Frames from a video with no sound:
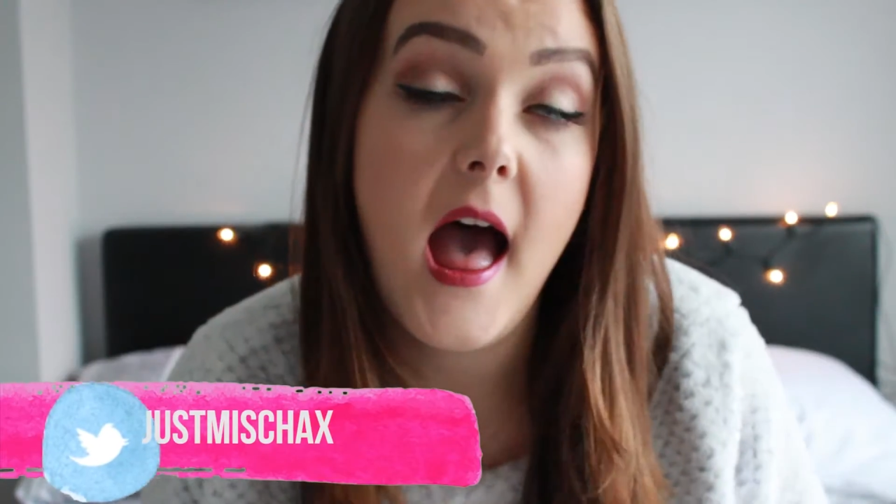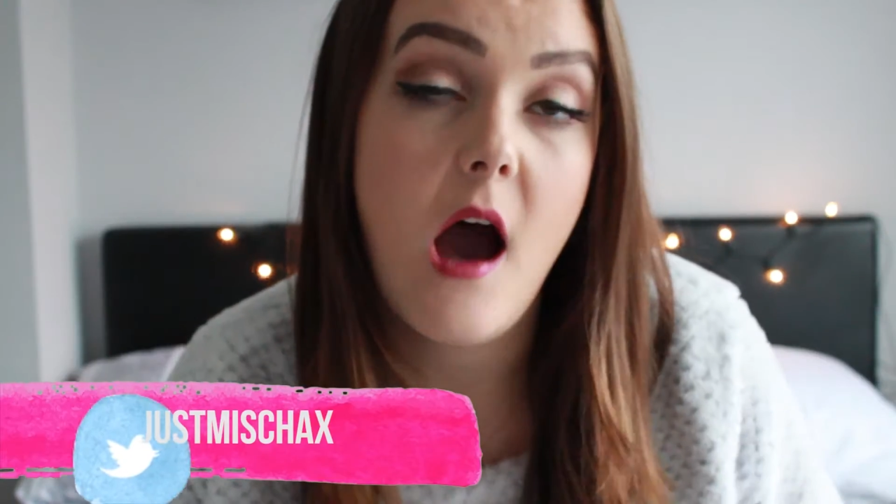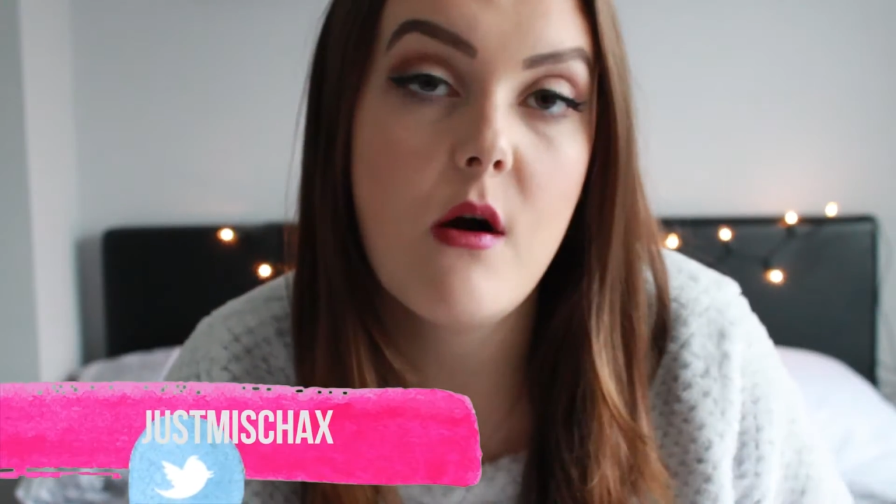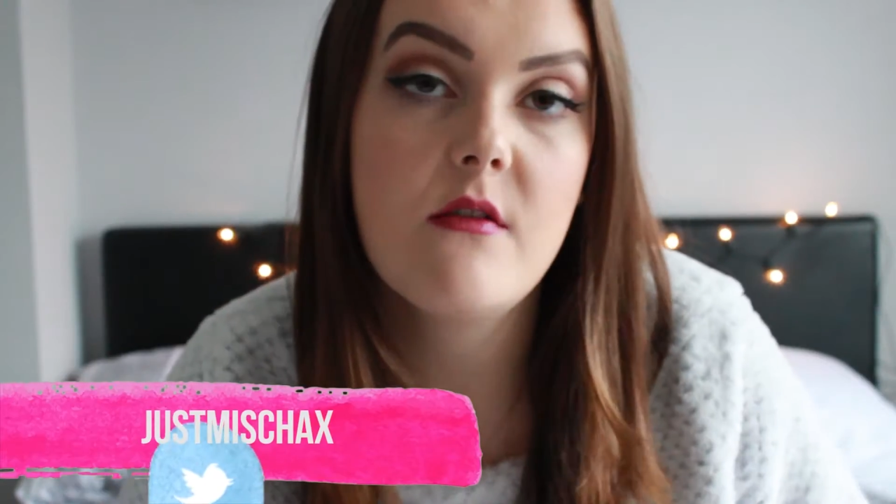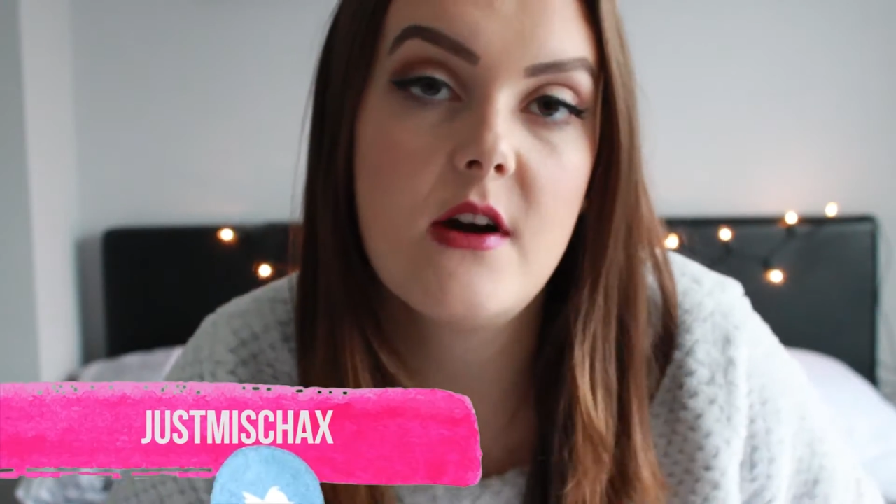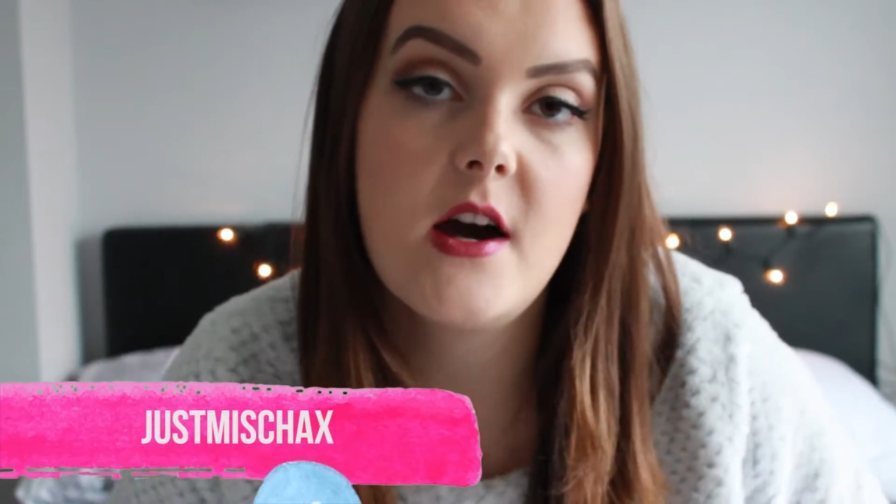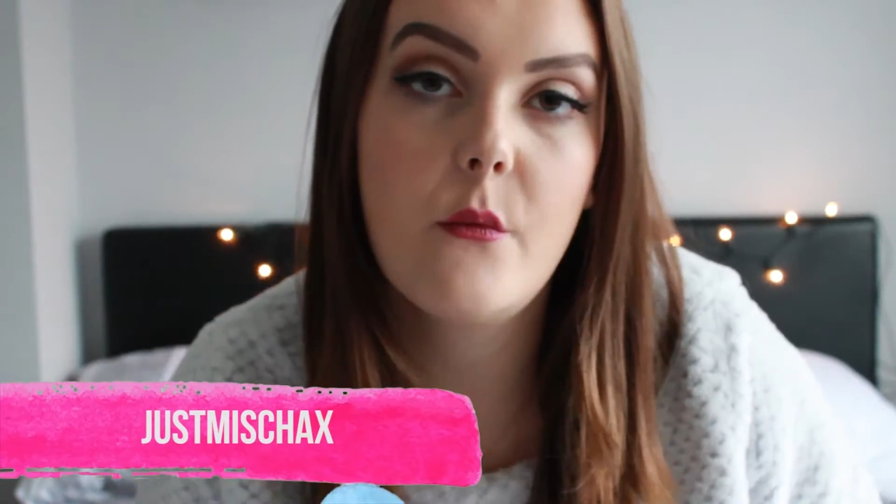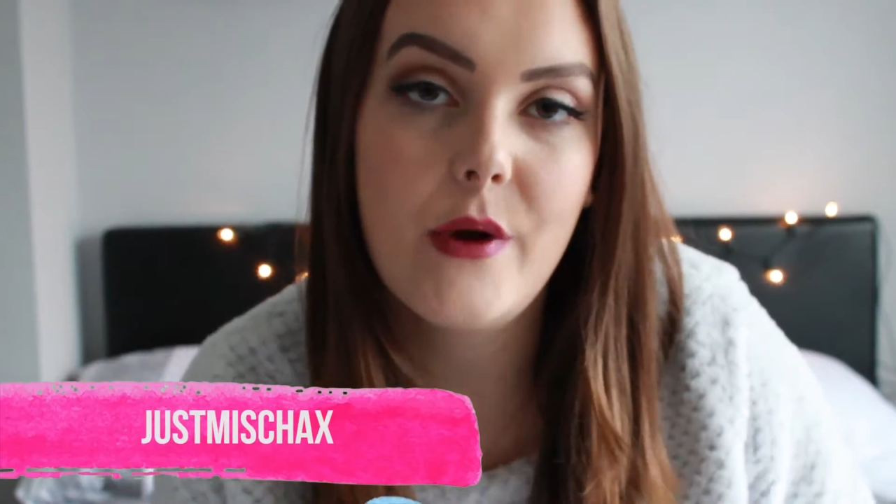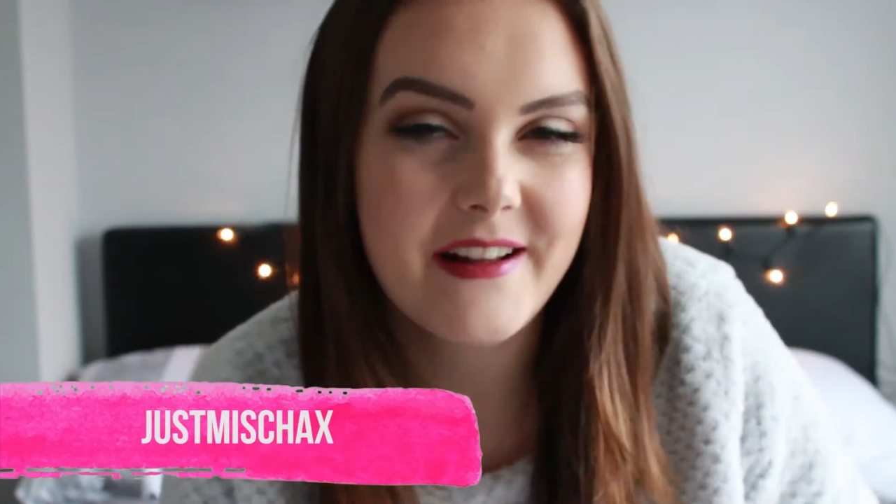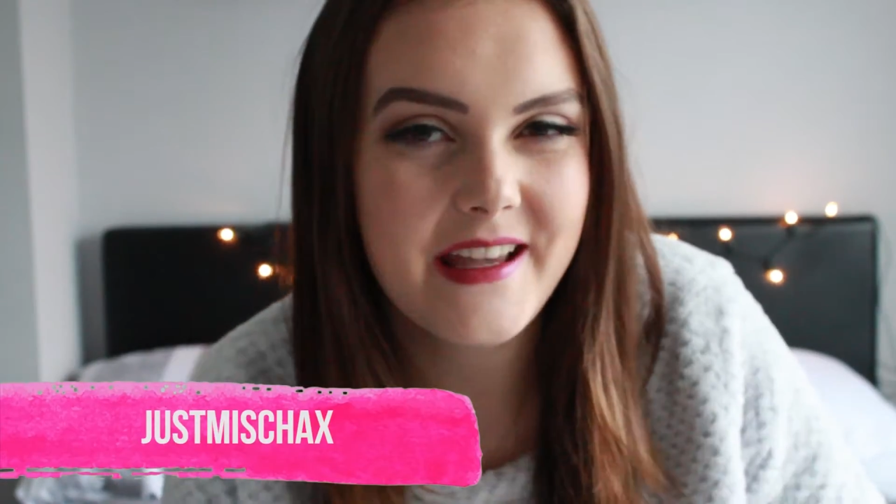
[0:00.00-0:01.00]

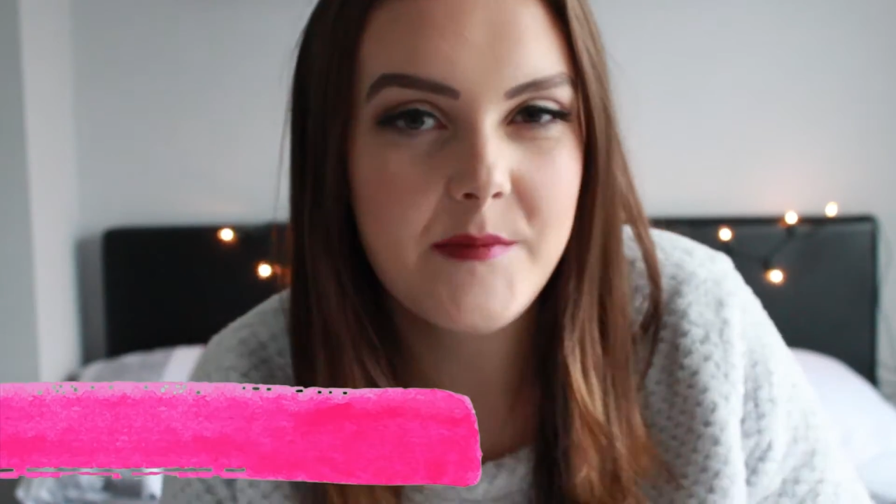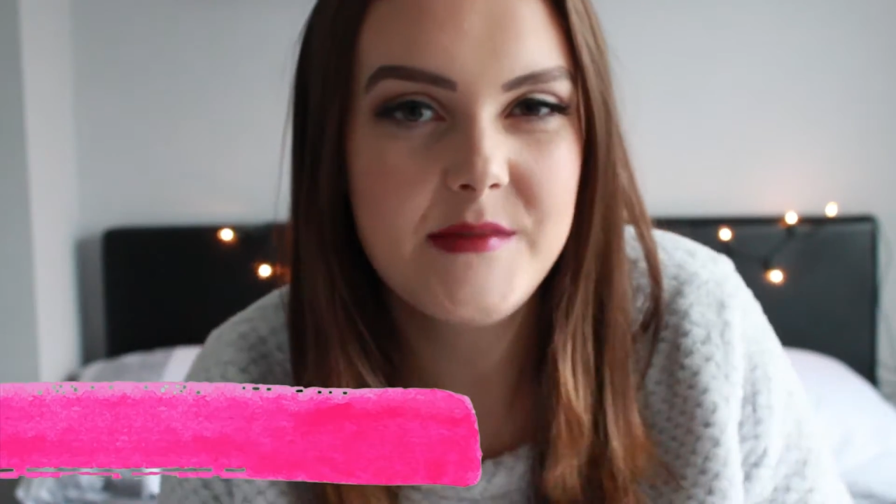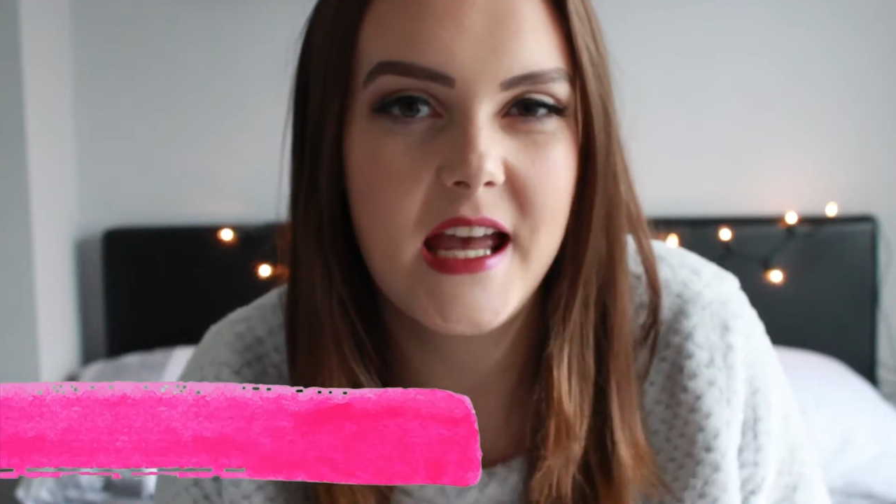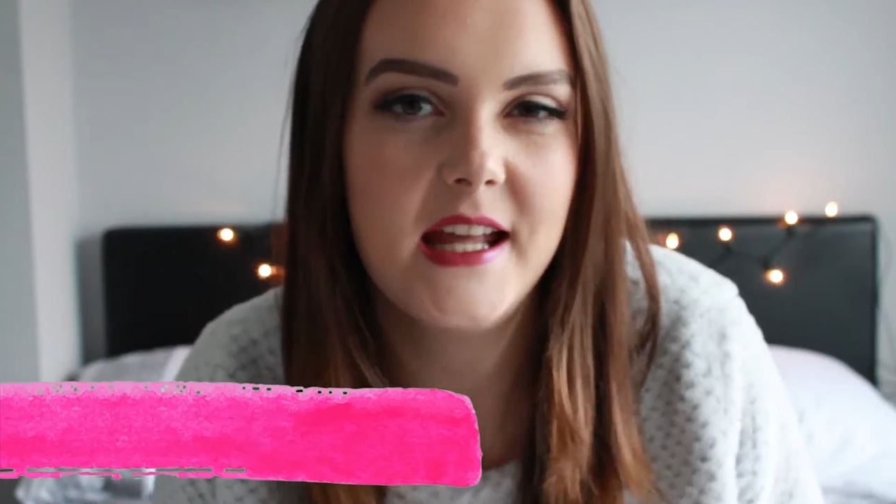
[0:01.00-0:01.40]
However, when I came to